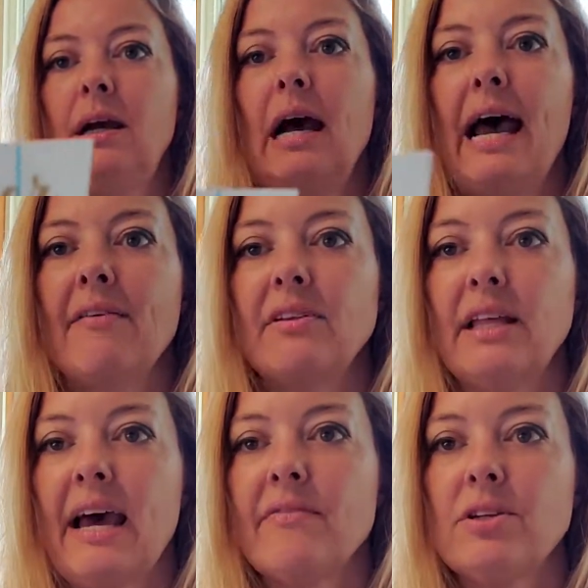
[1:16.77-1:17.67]
I have a
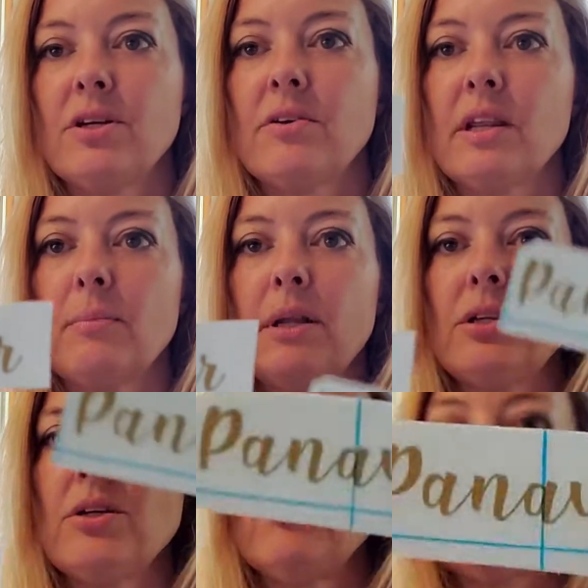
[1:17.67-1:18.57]
lavender that I'm going to
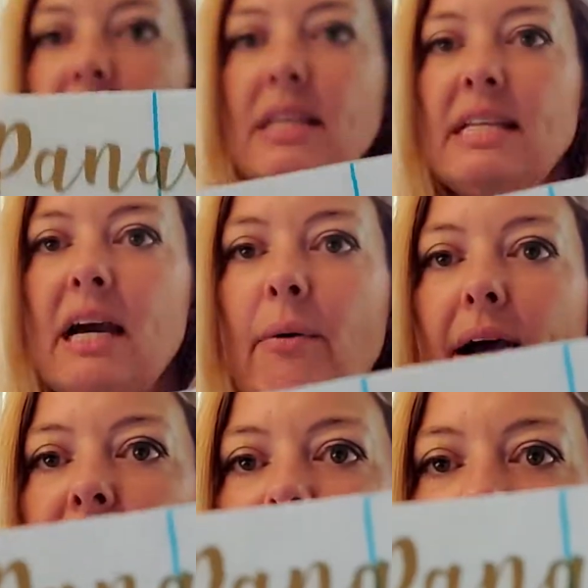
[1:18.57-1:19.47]
do in the DIY.
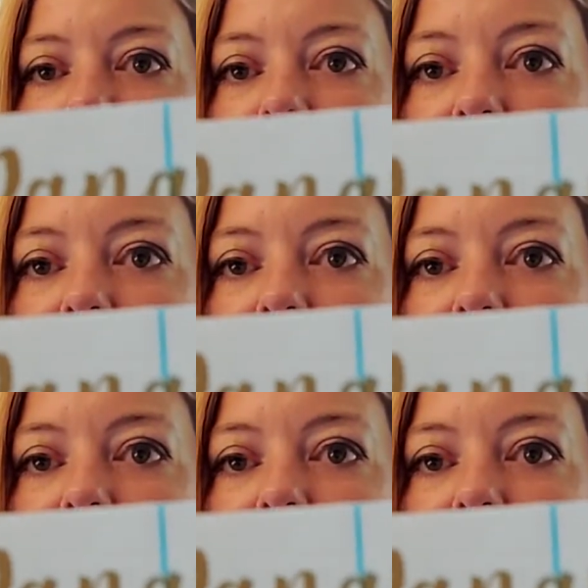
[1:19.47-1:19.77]
I've got a pan